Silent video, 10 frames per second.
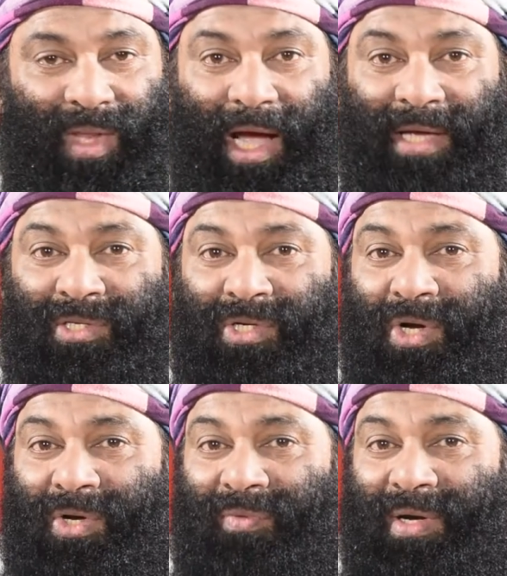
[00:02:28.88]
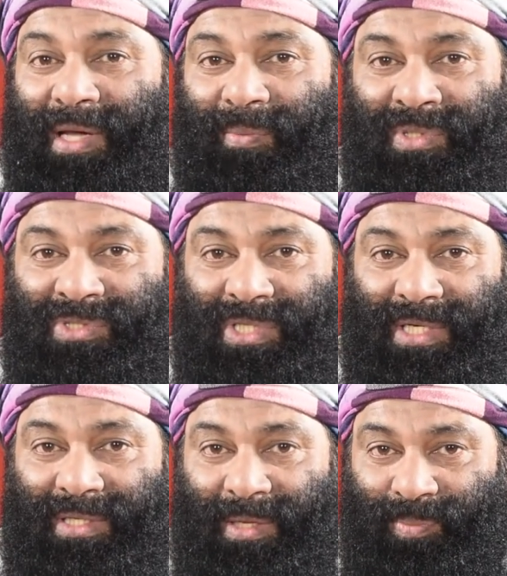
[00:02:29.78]
I did not even double
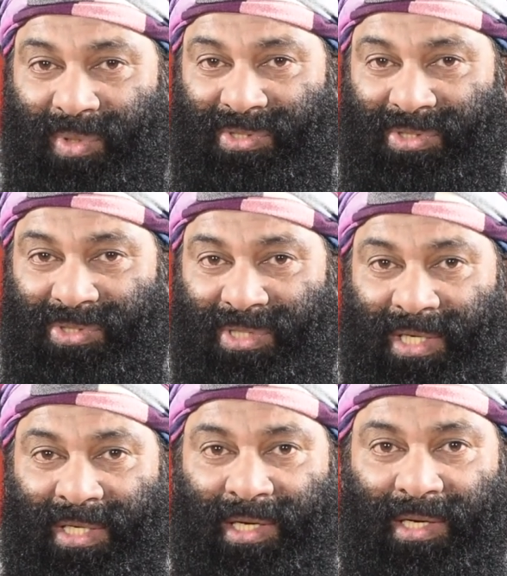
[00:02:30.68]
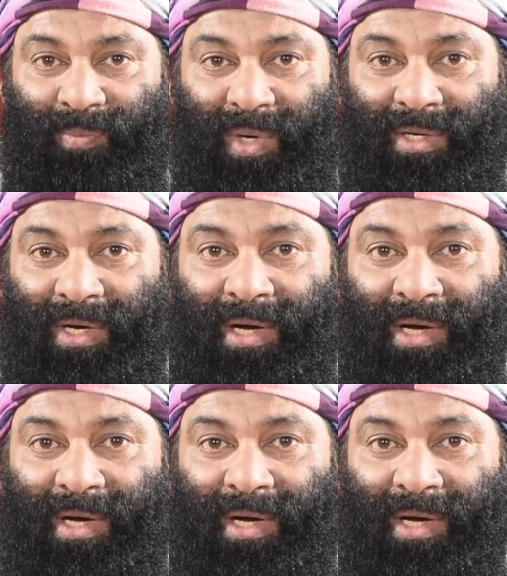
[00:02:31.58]
check that person directly, but